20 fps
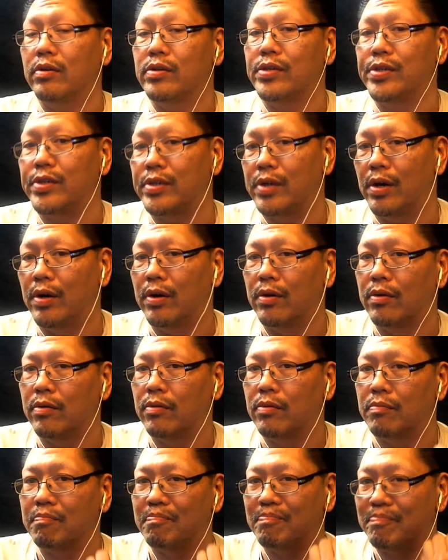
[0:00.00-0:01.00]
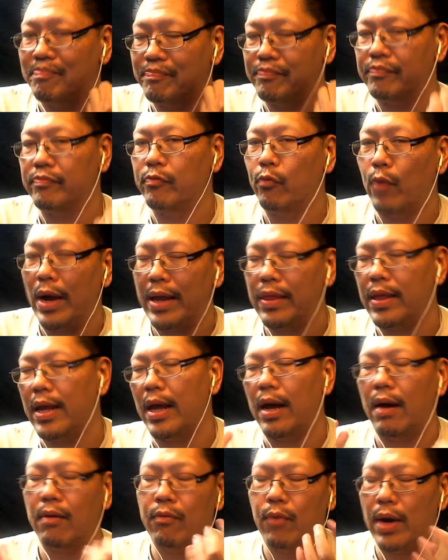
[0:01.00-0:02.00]
so weigh
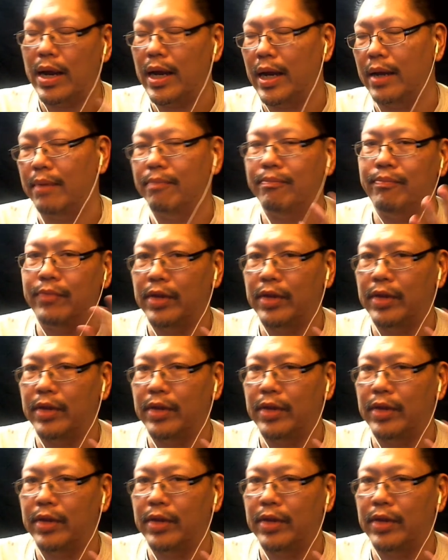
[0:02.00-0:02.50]
it.